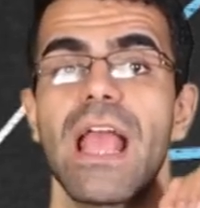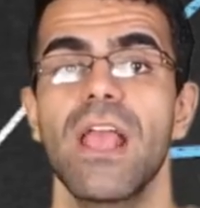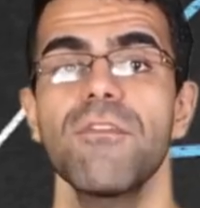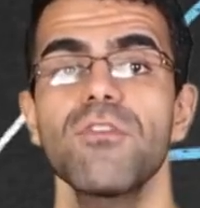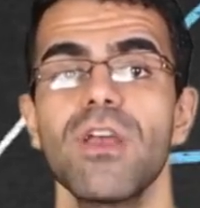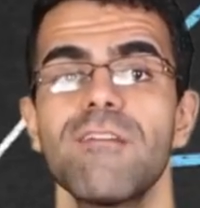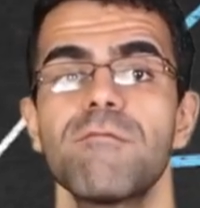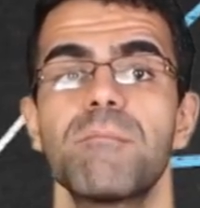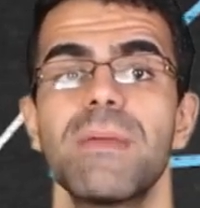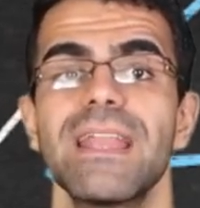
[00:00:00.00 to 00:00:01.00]
if you
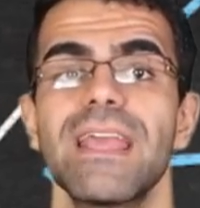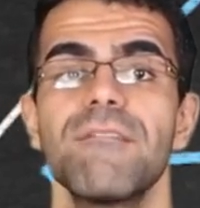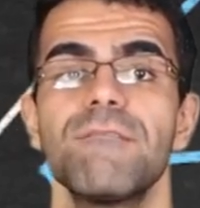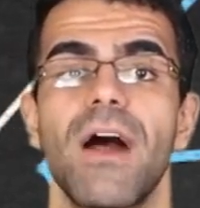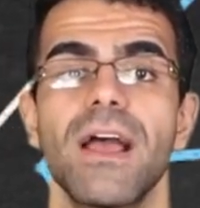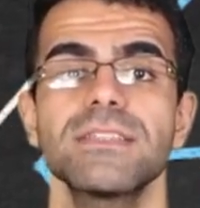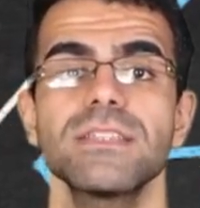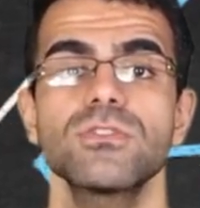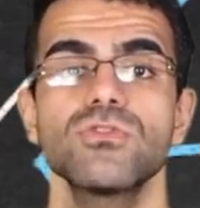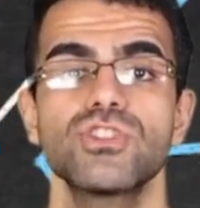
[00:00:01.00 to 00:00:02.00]
have been
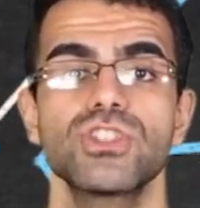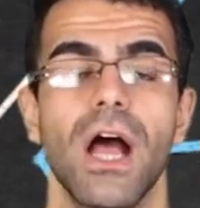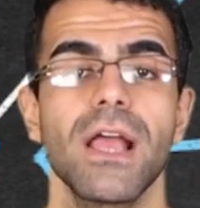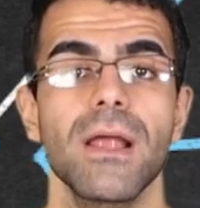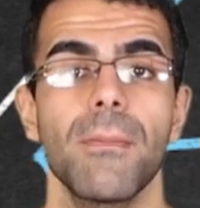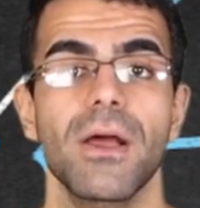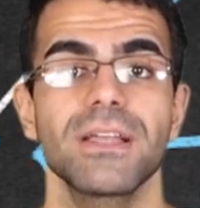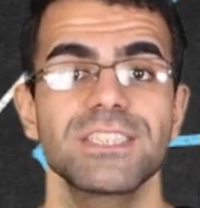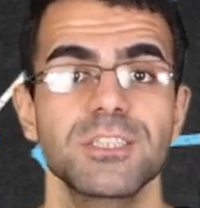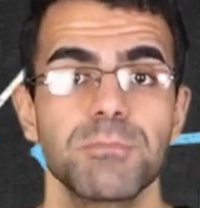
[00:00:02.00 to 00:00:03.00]
invited to China by
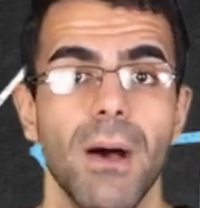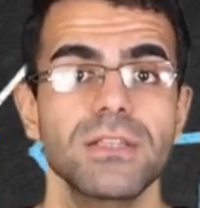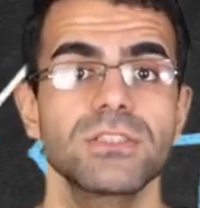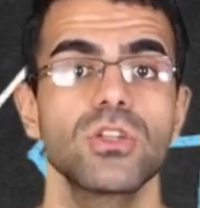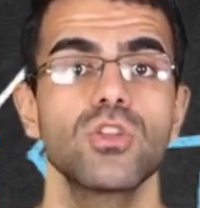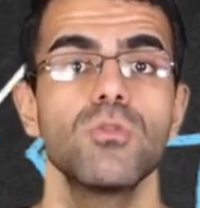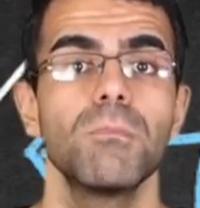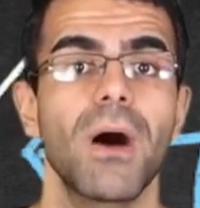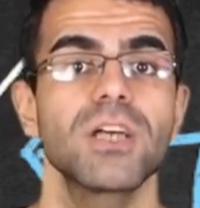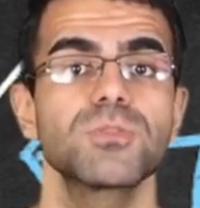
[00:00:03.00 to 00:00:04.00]
a sponsor, you
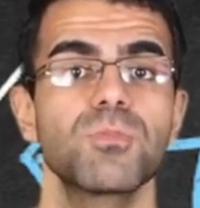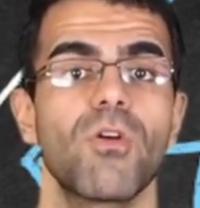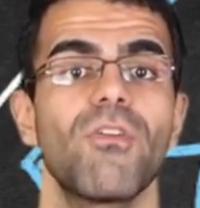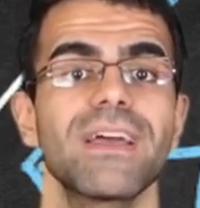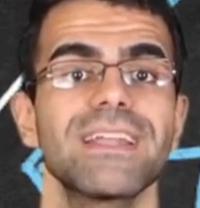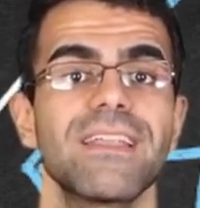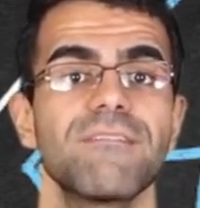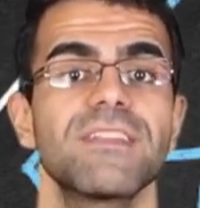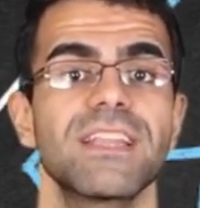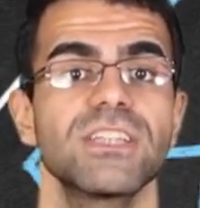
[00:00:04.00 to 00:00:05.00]
must provide an
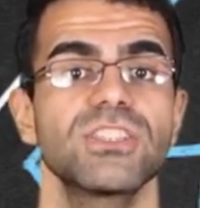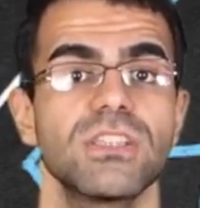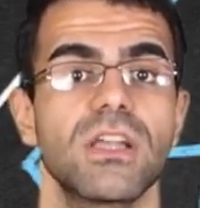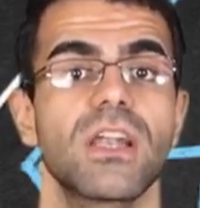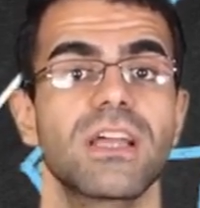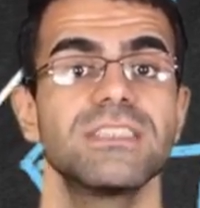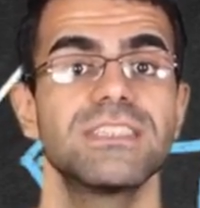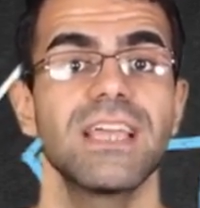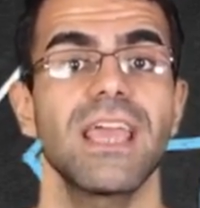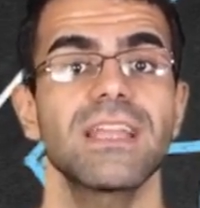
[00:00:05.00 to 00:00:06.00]
invitation letter
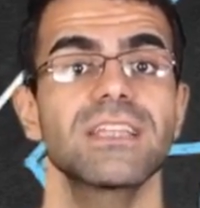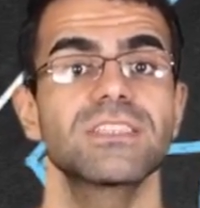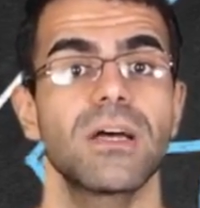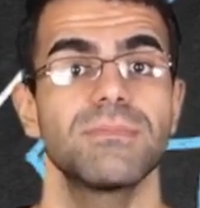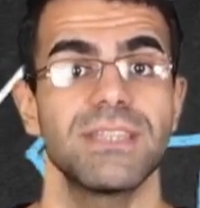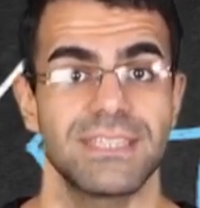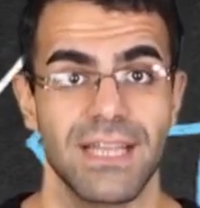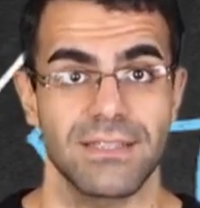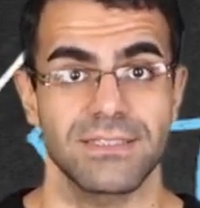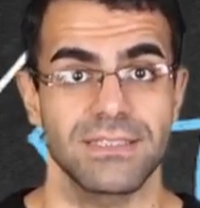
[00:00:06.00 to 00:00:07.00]
containing some
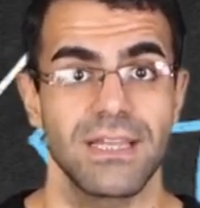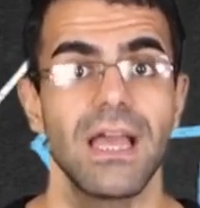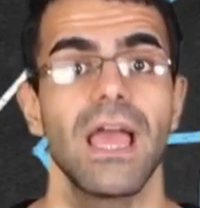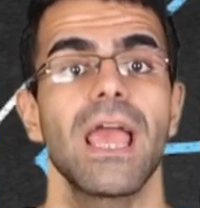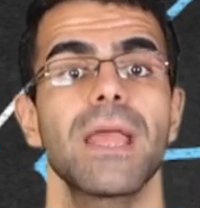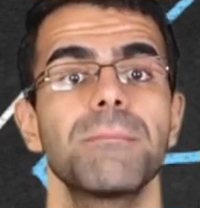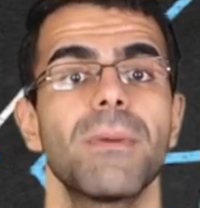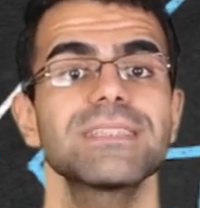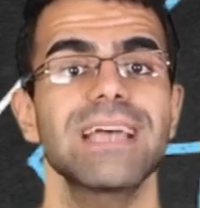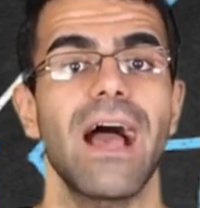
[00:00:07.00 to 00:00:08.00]
details. It
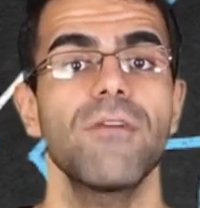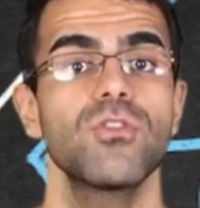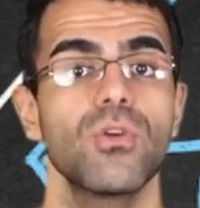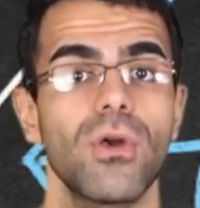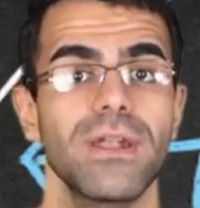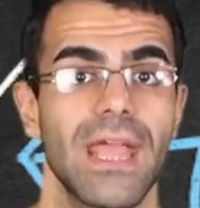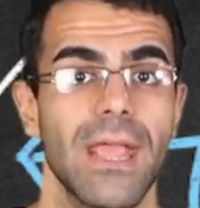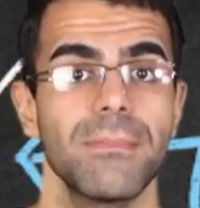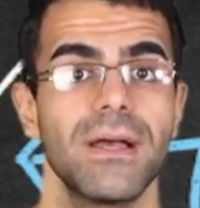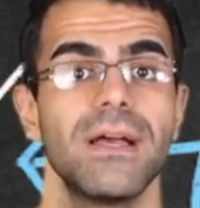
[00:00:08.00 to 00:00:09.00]
must have your
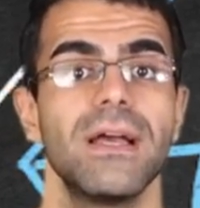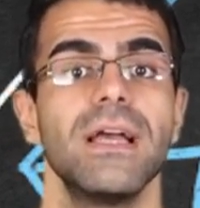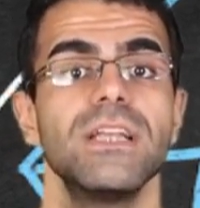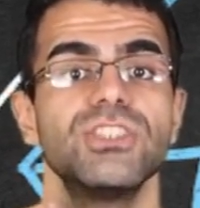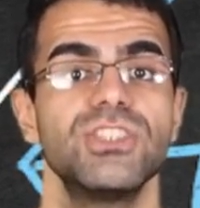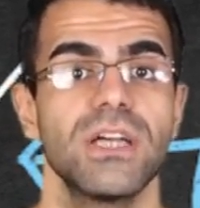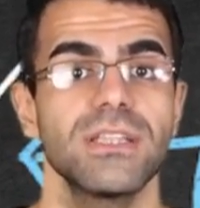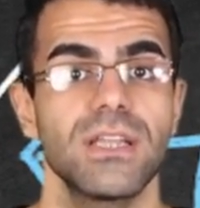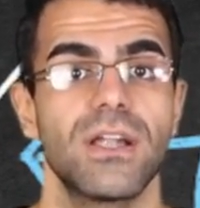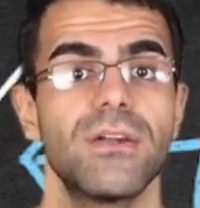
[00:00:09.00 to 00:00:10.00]
name,
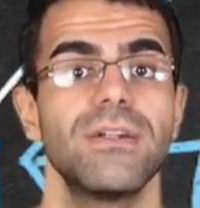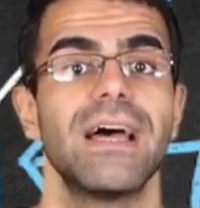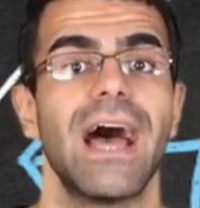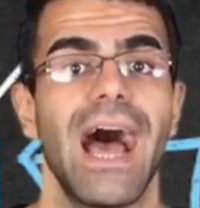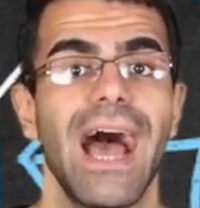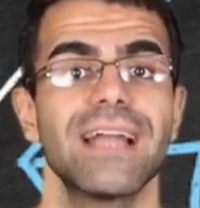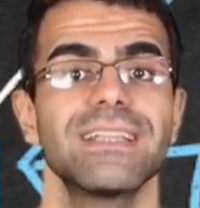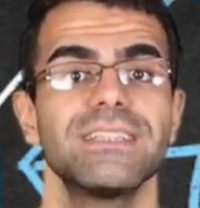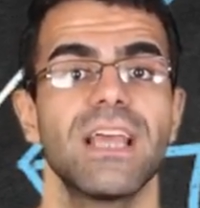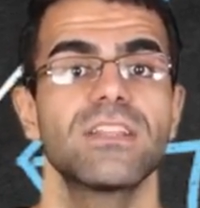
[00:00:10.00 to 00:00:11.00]
gender,
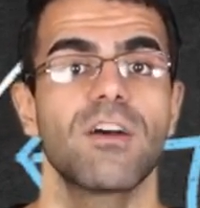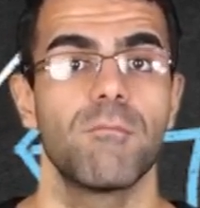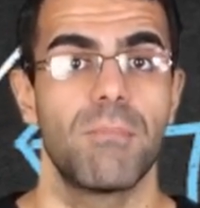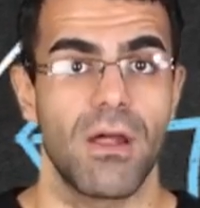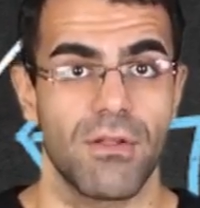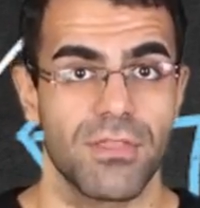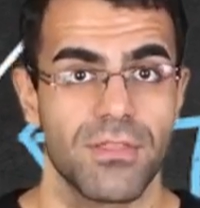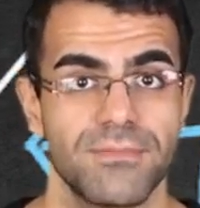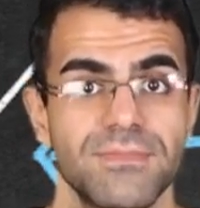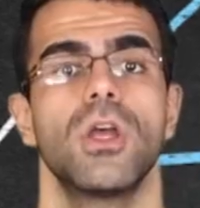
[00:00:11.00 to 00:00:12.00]
and the date of
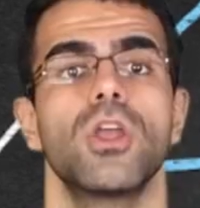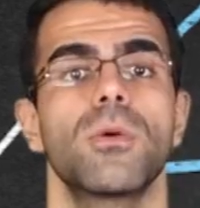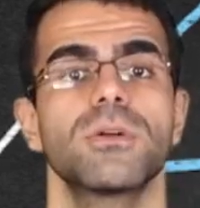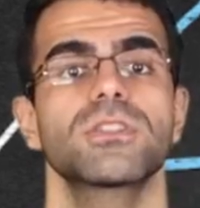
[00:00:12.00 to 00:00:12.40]
birth. You